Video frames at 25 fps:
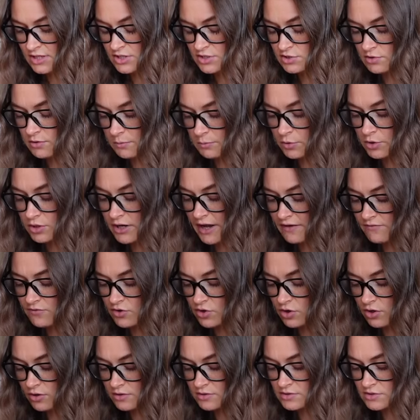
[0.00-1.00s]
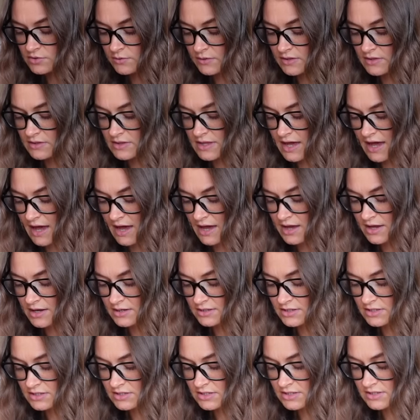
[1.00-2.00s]
So I'm going to have a go doing
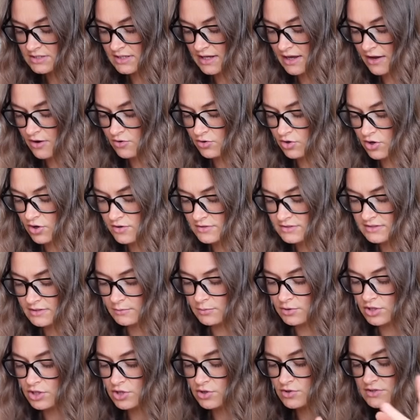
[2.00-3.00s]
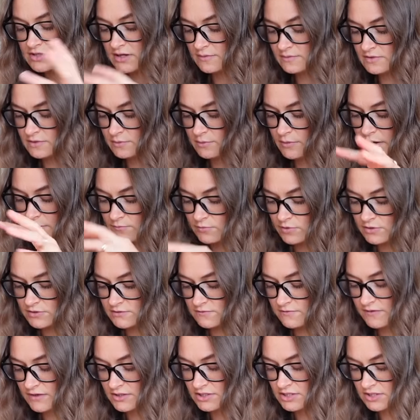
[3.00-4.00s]
that just to see how it goes and I'm going to use up some of my
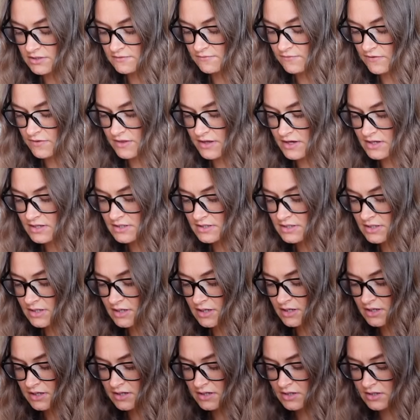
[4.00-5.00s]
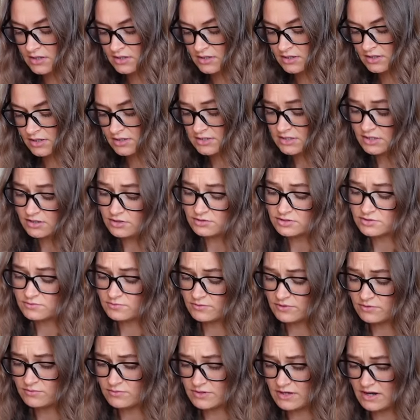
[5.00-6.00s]
roast veggies for this because it looks
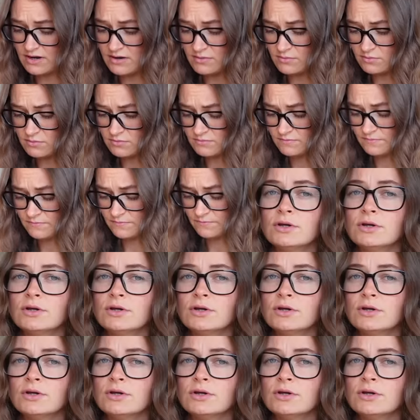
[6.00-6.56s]
real yum.